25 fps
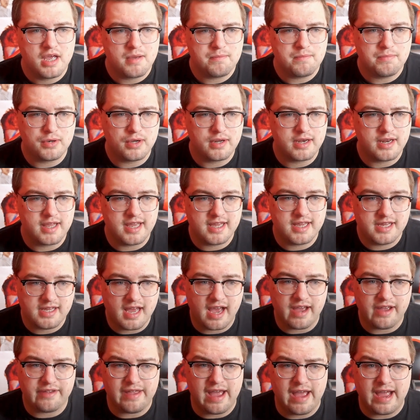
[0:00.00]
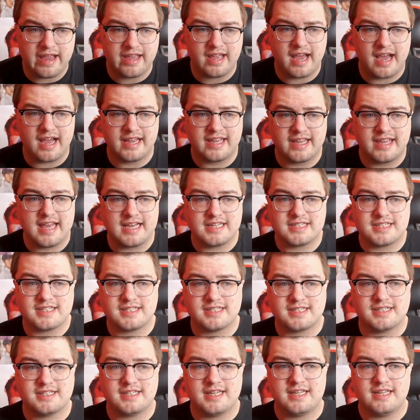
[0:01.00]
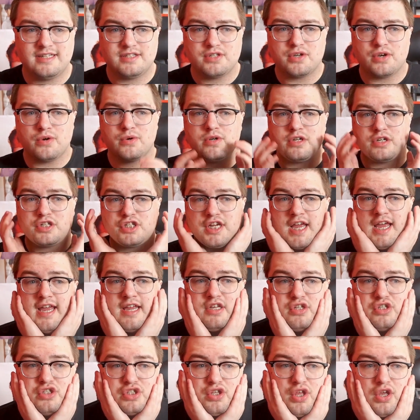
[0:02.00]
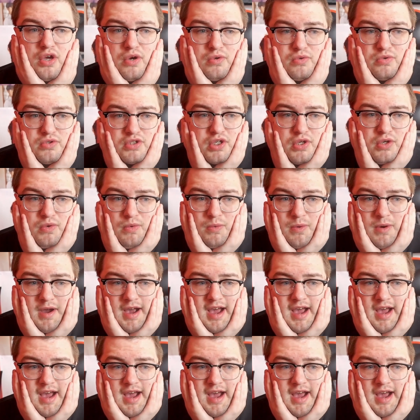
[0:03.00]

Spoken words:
But I guess he's going to change those who